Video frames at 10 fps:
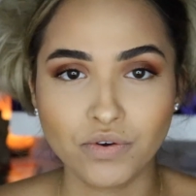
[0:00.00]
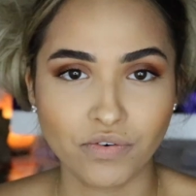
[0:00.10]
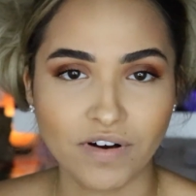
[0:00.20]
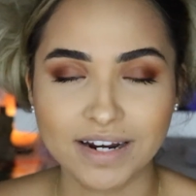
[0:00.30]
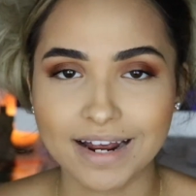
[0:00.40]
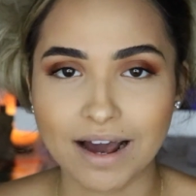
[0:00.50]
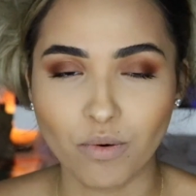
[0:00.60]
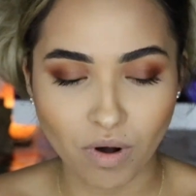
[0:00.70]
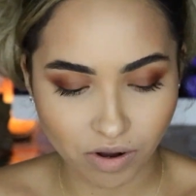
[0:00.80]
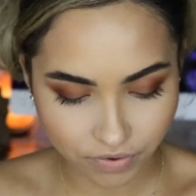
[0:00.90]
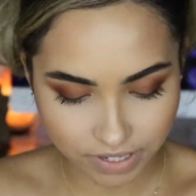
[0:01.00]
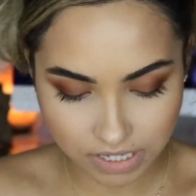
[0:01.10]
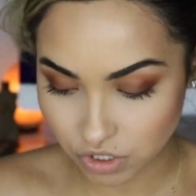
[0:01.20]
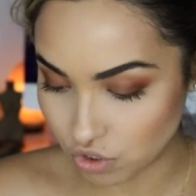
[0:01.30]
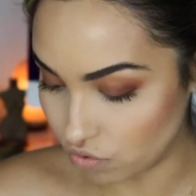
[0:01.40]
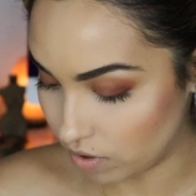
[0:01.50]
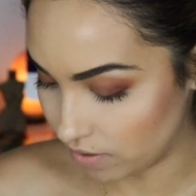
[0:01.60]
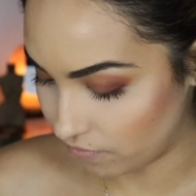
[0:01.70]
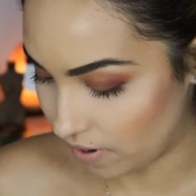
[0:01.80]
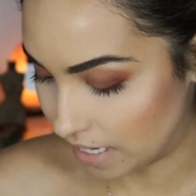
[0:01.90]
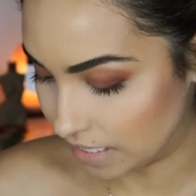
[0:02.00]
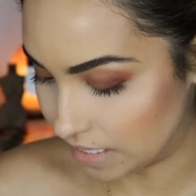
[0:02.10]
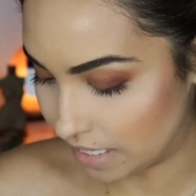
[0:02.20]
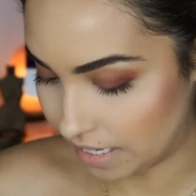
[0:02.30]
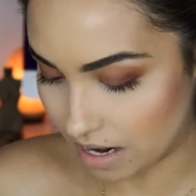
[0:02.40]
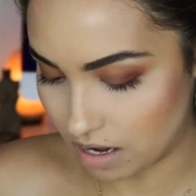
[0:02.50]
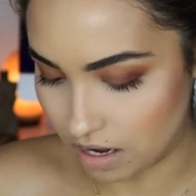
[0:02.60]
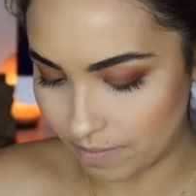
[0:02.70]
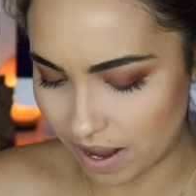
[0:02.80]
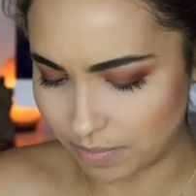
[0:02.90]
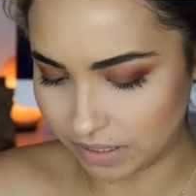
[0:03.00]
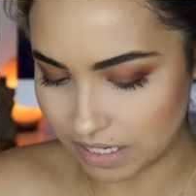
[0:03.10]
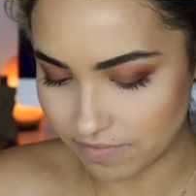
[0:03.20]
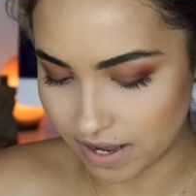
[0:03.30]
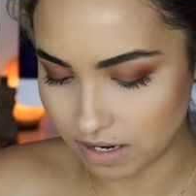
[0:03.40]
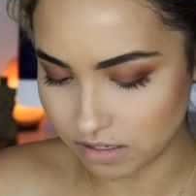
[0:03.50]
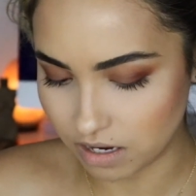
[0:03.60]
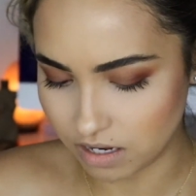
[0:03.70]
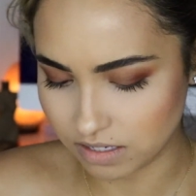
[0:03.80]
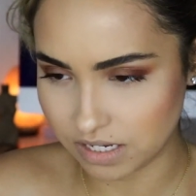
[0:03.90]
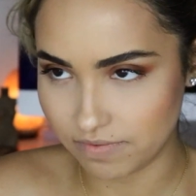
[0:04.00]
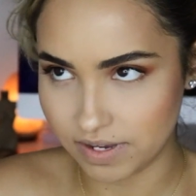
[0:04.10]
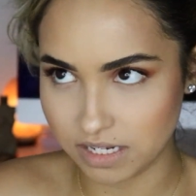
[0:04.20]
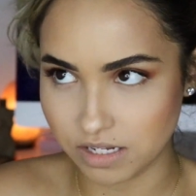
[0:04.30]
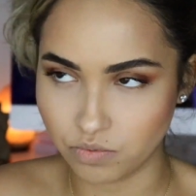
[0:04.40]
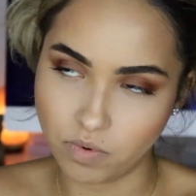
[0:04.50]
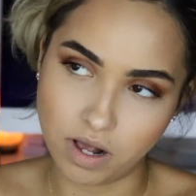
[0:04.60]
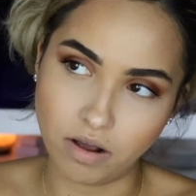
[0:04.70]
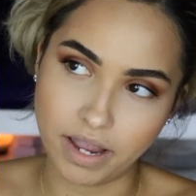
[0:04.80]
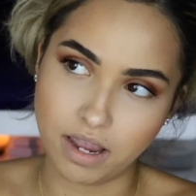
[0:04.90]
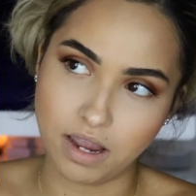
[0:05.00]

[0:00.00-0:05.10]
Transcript: You can find it at Walgreens. You can find it, I believe, at CVS as well,